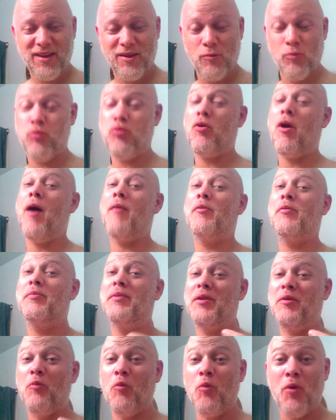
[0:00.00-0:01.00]
you
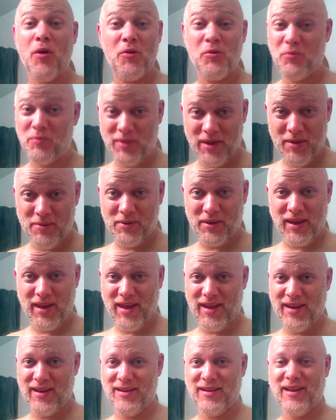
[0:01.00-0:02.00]
probably won't be able to
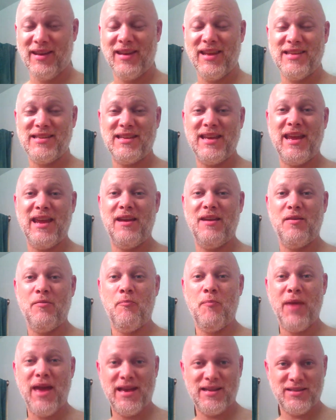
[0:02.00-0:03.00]
get it unless he
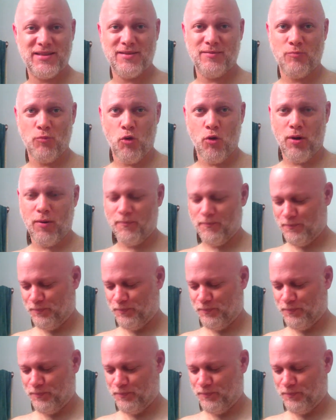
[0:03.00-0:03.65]
makes some more.